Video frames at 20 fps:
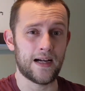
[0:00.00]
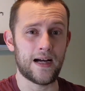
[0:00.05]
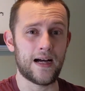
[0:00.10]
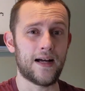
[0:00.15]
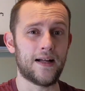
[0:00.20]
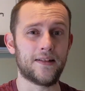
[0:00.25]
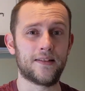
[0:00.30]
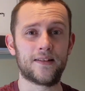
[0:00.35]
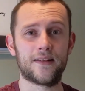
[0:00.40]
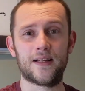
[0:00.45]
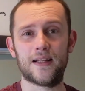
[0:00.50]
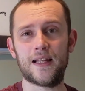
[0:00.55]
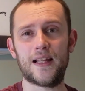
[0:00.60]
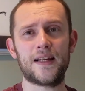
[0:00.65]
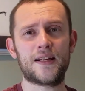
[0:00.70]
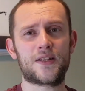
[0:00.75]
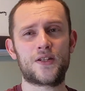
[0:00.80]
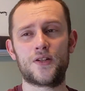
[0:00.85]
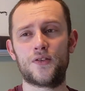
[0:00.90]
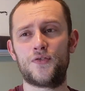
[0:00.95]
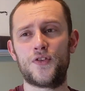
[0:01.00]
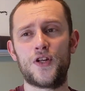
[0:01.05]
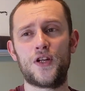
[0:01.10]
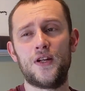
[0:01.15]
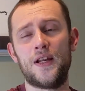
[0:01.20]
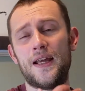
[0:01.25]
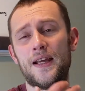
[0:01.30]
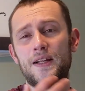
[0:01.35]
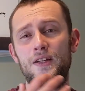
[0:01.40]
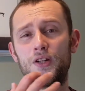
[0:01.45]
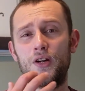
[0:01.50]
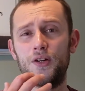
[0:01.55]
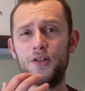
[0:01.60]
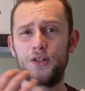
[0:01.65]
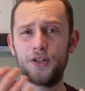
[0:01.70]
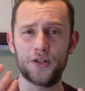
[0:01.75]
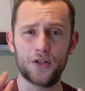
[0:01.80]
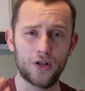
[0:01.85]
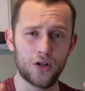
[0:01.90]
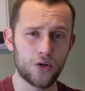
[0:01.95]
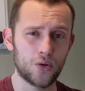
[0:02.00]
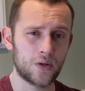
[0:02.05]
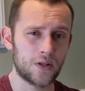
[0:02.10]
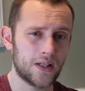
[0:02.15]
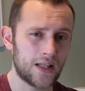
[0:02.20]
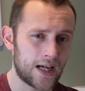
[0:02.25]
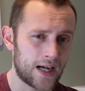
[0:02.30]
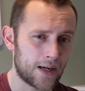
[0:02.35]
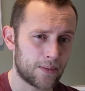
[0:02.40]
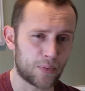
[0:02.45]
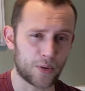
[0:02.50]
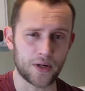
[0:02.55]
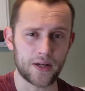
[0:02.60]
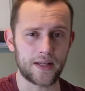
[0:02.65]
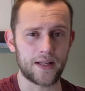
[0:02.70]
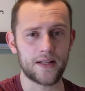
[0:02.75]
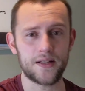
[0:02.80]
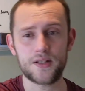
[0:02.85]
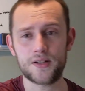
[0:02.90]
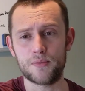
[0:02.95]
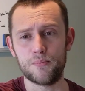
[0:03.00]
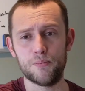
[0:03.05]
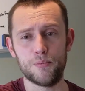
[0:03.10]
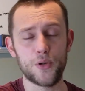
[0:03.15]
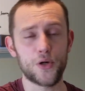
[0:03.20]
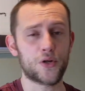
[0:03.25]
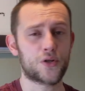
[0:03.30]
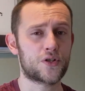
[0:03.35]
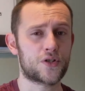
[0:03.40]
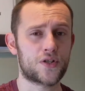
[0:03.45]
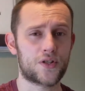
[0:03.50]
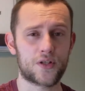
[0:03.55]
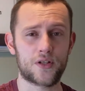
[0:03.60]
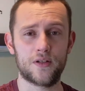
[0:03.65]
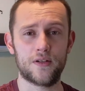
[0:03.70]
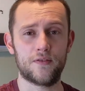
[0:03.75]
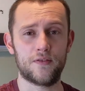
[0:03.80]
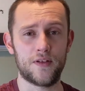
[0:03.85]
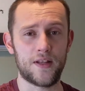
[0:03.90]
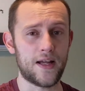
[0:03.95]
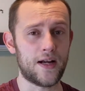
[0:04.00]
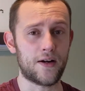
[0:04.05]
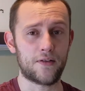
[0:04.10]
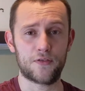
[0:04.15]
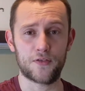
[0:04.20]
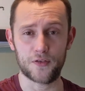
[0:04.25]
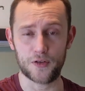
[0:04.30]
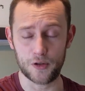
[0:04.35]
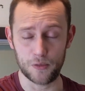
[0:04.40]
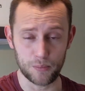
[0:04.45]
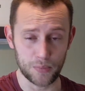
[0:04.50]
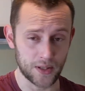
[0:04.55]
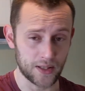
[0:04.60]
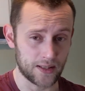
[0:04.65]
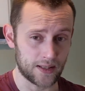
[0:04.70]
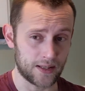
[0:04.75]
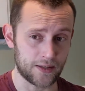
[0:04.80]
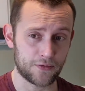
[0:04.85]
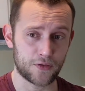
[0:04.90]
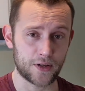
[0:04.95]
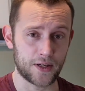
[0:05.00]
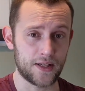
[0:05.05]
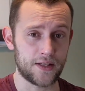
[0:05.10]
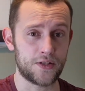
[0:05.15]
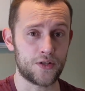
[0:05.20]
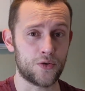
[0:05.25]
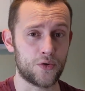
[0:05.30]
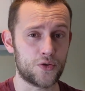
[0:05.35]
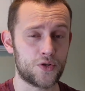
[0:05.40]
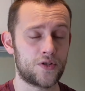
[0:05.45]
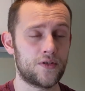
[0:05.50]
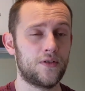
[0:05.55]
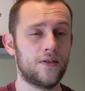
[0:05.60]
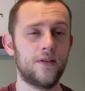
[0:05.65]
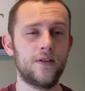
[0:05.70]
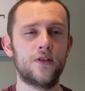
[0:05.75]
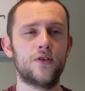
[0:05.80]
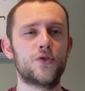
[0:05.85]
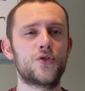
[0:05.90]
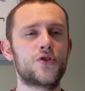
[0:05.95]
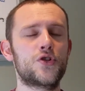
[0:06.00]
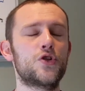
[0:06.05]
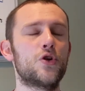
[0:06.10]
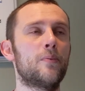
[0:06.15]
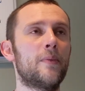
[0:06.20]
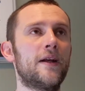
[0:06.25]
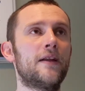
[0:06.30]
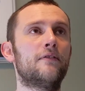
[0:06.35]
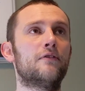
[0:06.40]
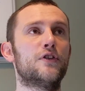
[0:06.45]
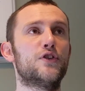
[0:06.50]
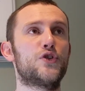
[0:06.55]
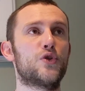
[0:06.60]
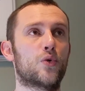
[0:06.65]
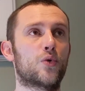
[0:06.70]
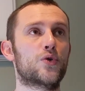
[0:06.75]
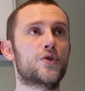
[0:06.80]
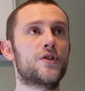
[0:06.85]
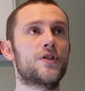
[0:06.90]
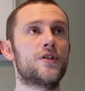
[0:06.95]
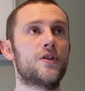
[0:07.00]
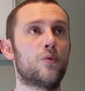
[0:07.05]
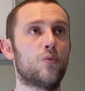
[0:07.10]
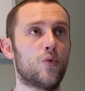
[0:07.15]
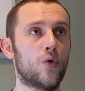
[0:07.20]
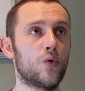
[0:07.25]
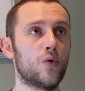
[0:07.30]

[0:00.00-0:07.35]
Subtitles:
And the likes of, you can head down to your local library, get some books there for completely free. So there's so many resources that